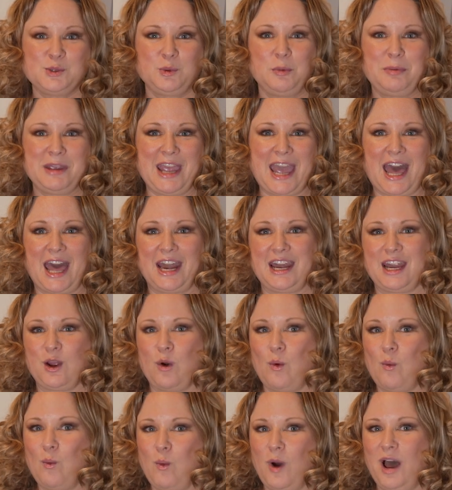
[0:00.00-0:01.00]
we'll be adding
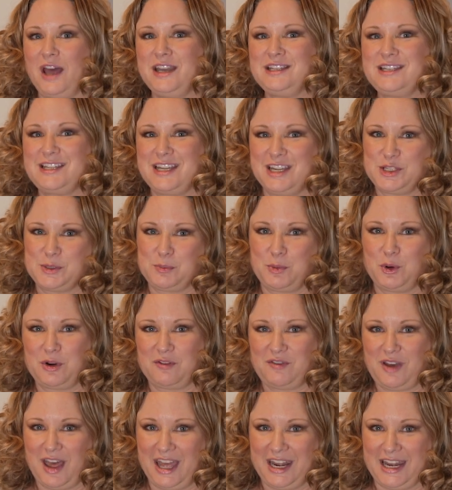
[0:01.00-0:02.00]
1 teaspoon
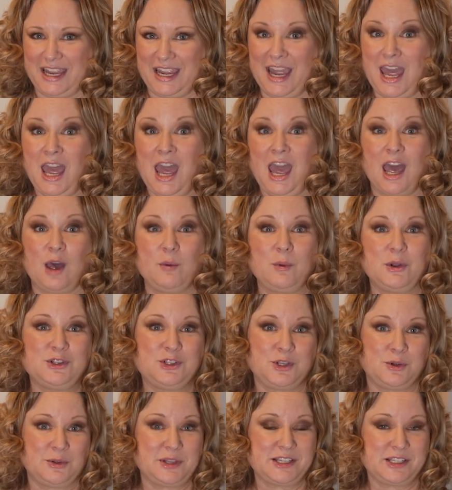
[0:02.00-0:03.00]
of honey, and we'll
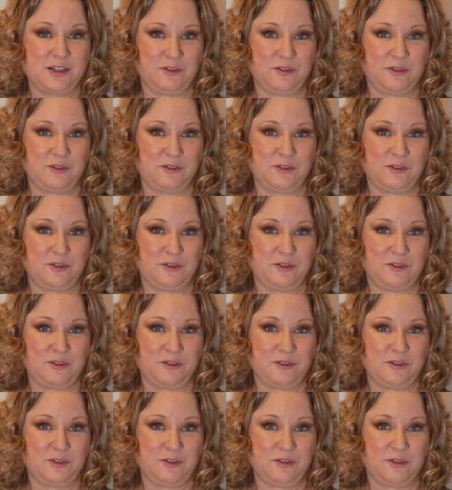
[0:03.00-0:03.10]
do this